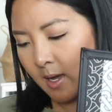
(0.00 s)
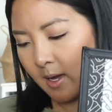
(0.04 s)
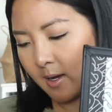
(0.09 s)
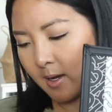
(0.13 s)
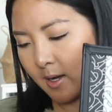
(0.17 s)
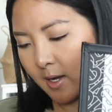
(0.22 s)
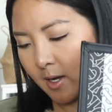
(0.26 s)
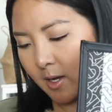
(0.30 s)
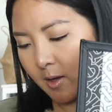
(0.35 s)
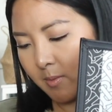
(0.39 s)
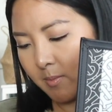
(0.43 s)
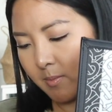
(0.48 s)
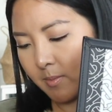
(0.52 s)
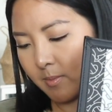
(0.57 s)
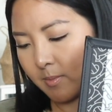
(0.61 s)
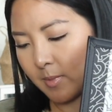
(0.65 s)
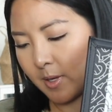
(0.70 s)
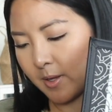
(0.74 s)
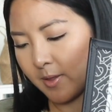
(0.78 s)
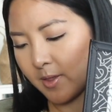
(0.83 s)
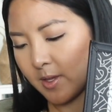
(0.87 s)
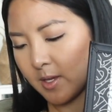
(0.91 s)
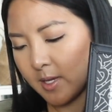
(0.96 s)
I
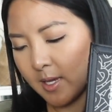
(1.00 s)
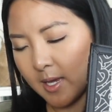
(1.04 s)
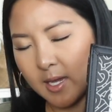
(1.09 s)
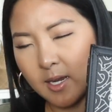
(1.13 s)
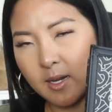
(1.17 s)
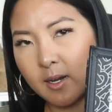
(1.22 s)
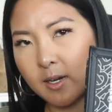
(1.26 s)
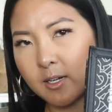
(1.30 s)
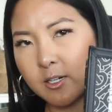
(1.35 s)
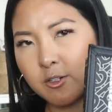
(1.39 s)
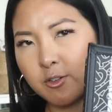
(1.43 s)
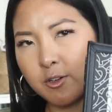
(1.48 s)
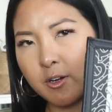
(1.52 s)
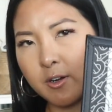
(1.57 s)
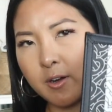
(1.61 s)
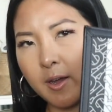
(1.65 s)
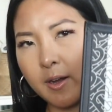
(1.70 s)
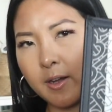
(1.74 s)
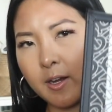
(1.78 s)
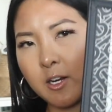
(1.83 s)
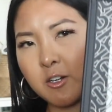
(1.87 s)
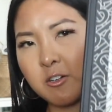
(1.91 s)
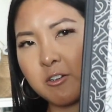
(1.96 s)
think $800 or
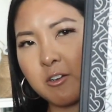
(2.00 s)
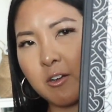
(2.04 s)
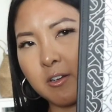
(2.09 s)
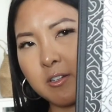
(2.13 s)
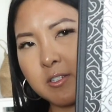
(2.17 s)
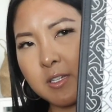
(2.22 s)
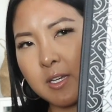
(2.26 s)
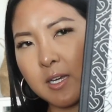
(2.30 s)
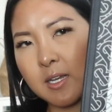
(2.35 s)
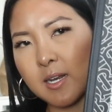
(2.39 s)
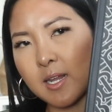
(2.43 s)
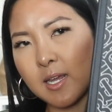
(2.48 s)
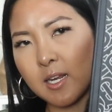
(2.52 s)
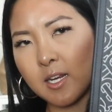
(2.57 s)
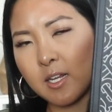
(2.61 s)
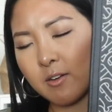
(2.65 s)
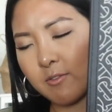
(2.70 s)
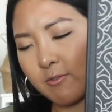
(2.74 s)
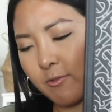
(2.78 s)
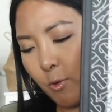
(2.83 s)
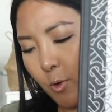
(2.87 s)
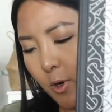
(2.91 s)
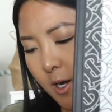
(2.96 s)
$900
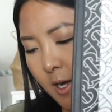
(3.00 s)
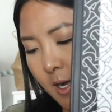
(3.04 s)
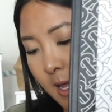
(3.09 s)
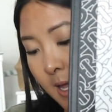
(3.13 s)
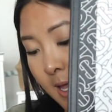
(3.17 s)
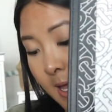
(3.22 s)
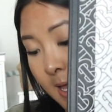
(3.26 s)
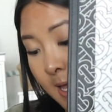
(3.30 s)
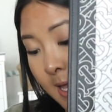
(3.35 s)
Canadian for it.